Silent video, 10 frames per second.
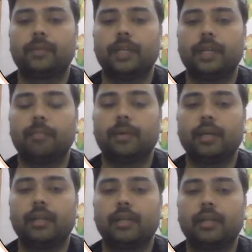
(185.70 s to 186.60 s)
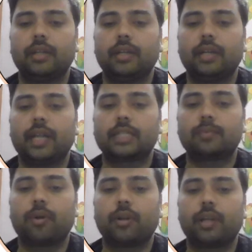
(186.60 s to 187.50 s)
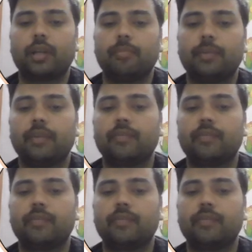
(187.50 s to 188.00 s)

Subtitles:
Data part, next pointer, and